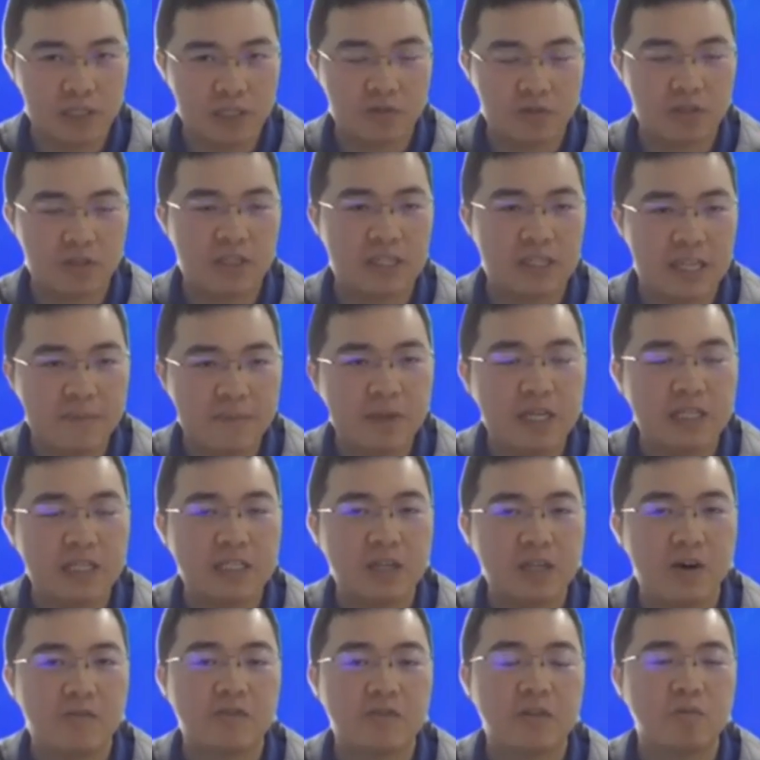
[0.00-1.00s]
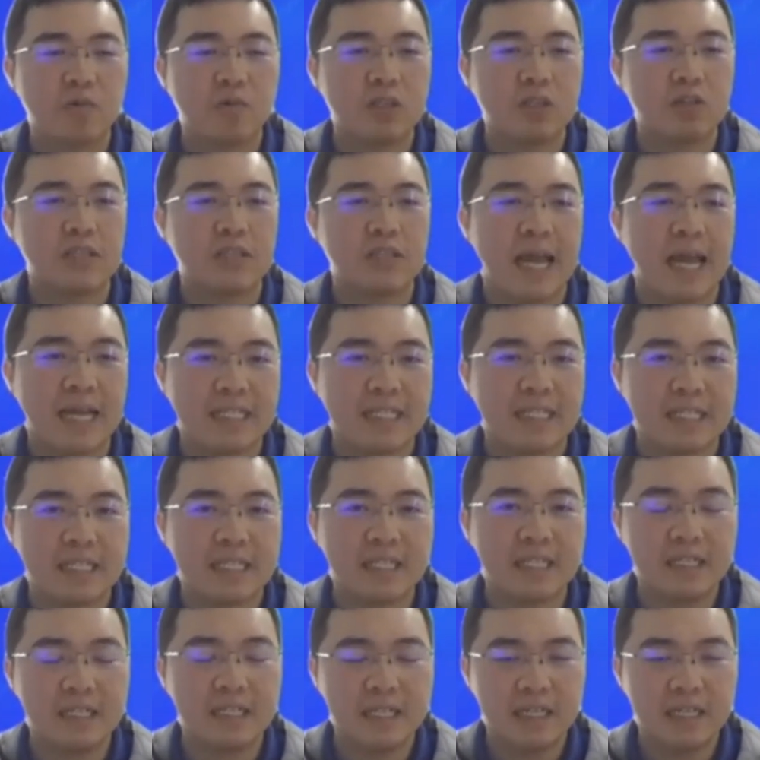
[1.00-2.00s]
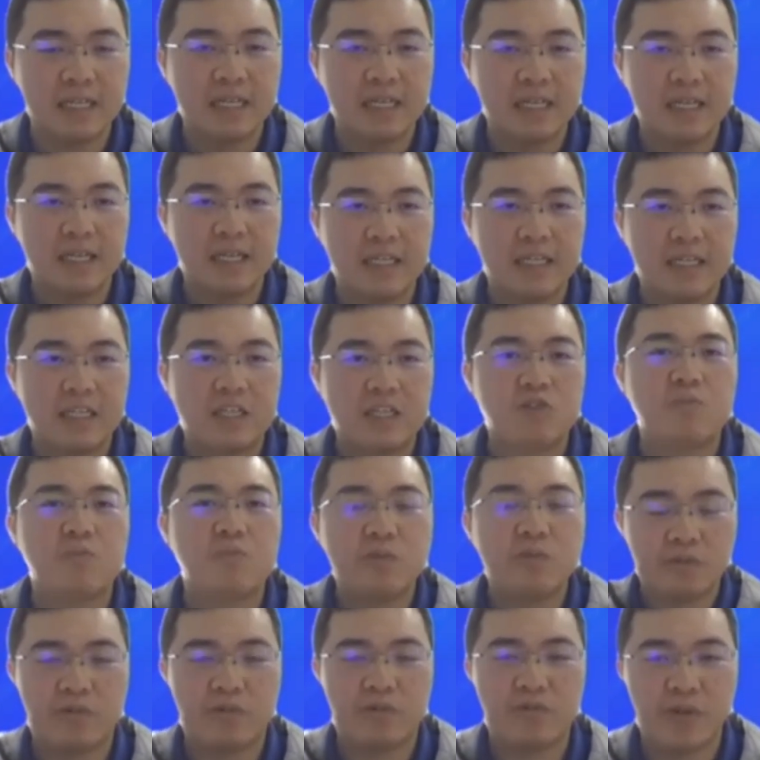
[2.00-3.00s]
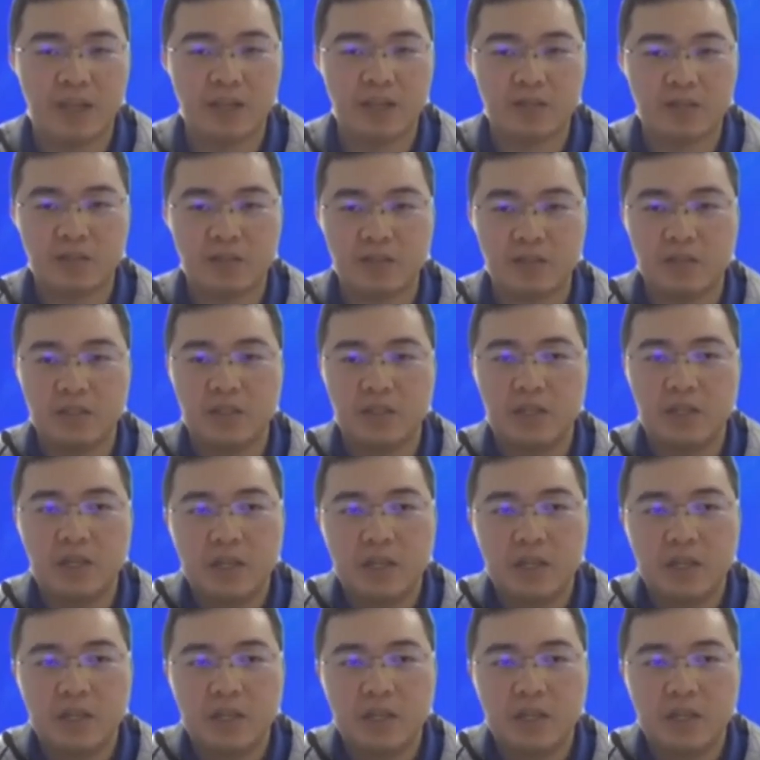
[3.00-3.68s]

So the limits of the wind tunnel testing need to be refreshed.